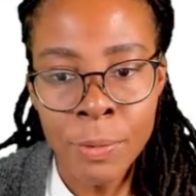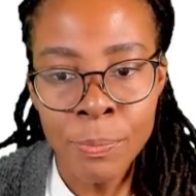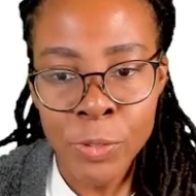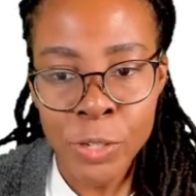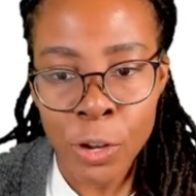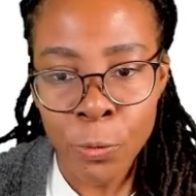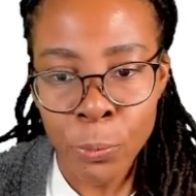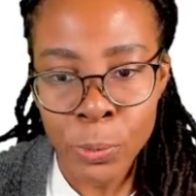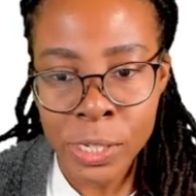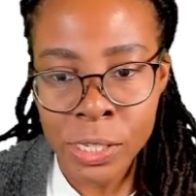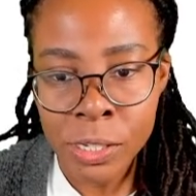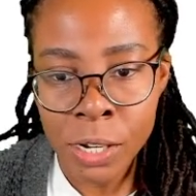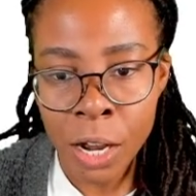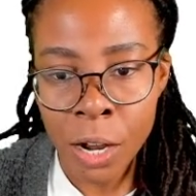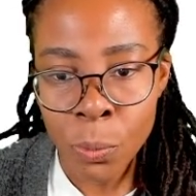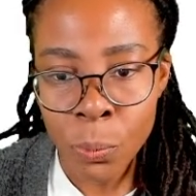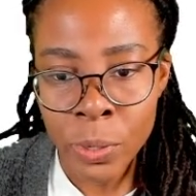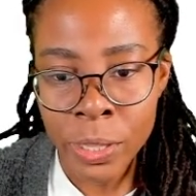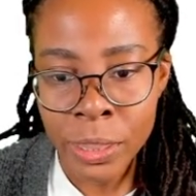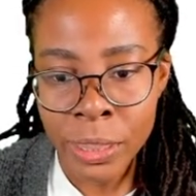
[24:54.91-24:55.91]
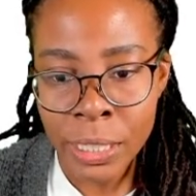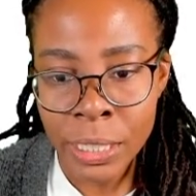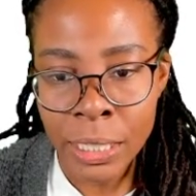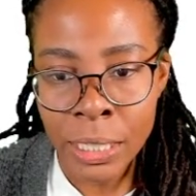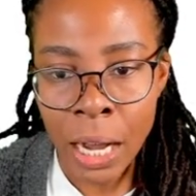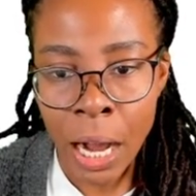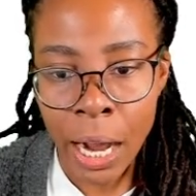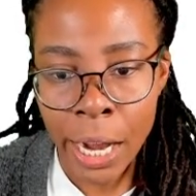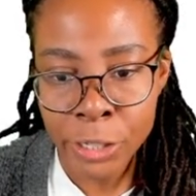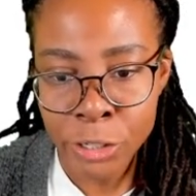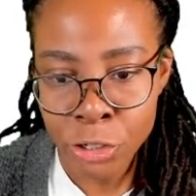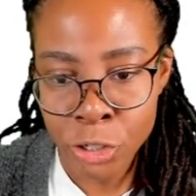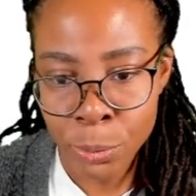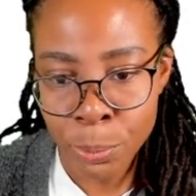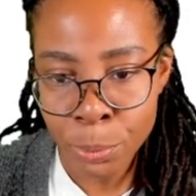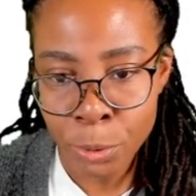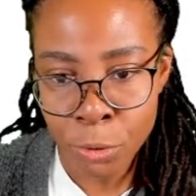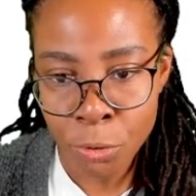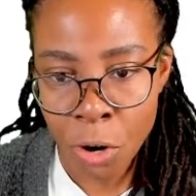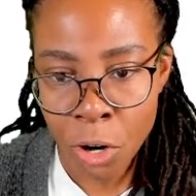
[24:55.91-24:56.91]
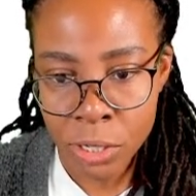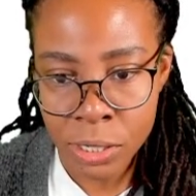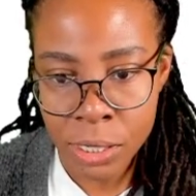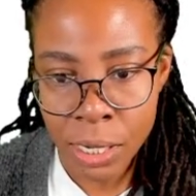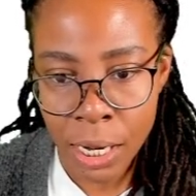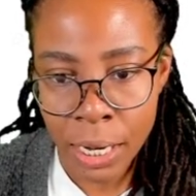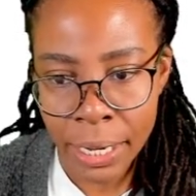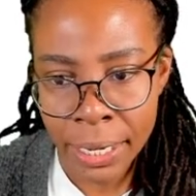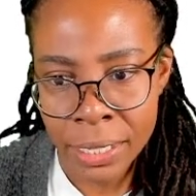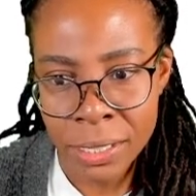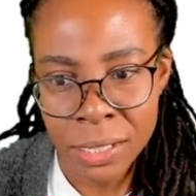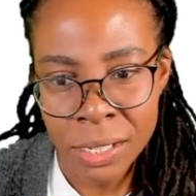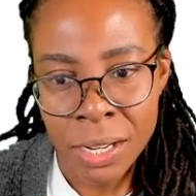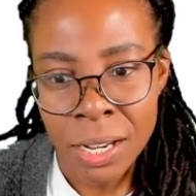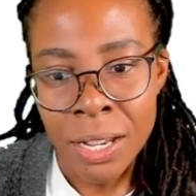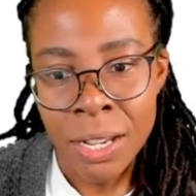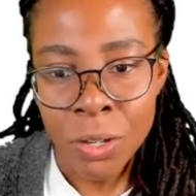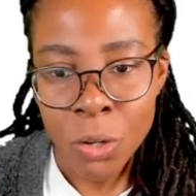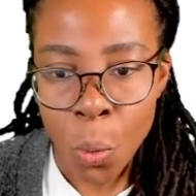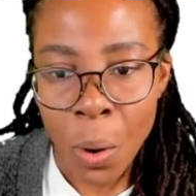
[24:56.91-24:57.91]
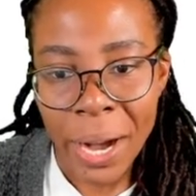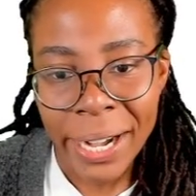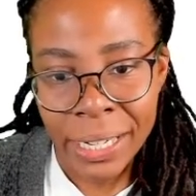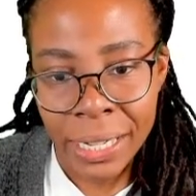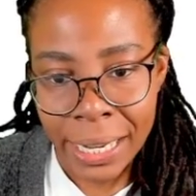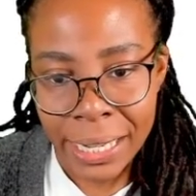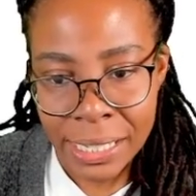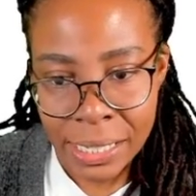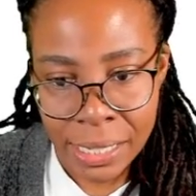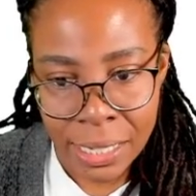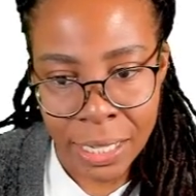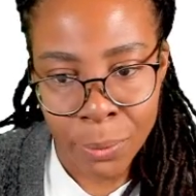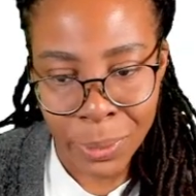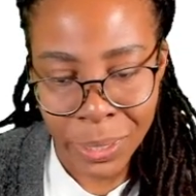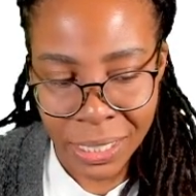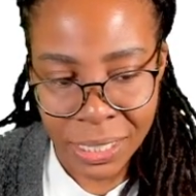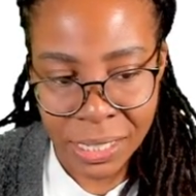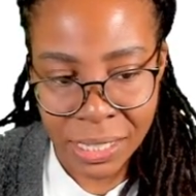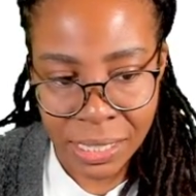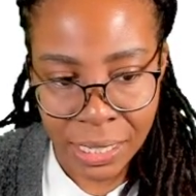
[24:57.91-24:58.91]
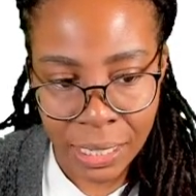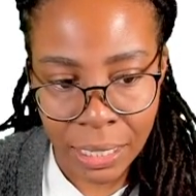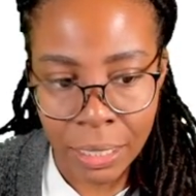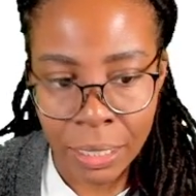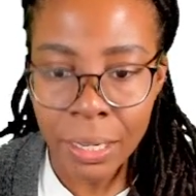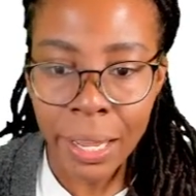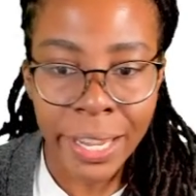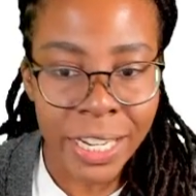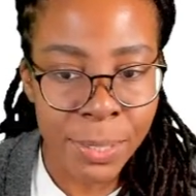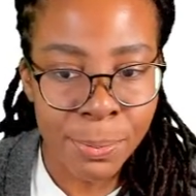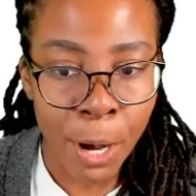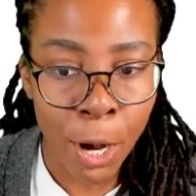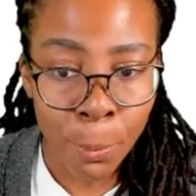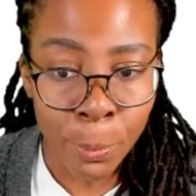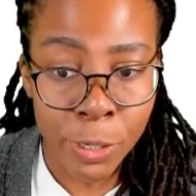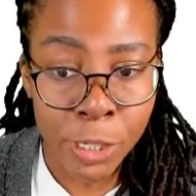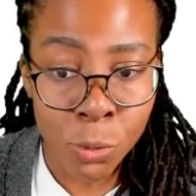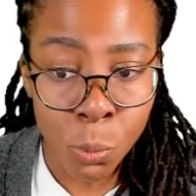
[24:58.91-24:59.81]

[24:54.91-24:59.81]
So if we start with the hydrogen peroxide, quite nicely, we can see experiments